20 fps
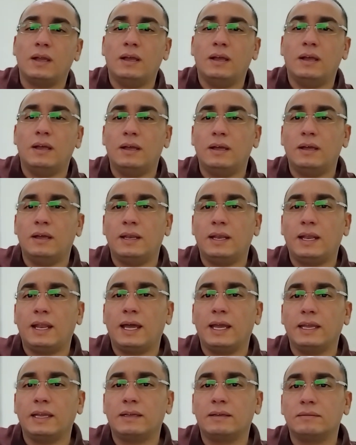uh,
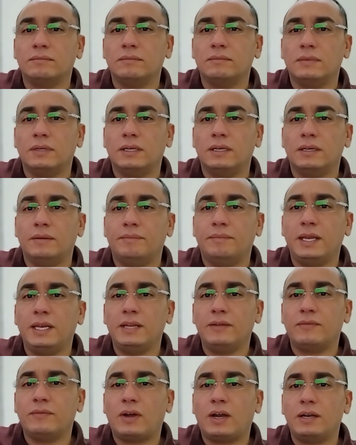like uh,
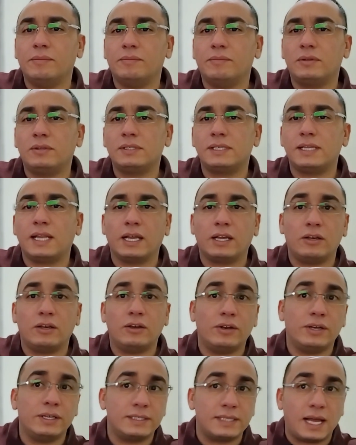many variables like
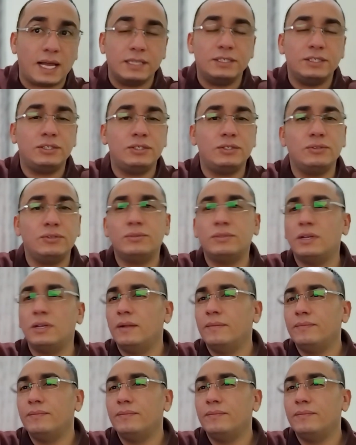learners' attitude,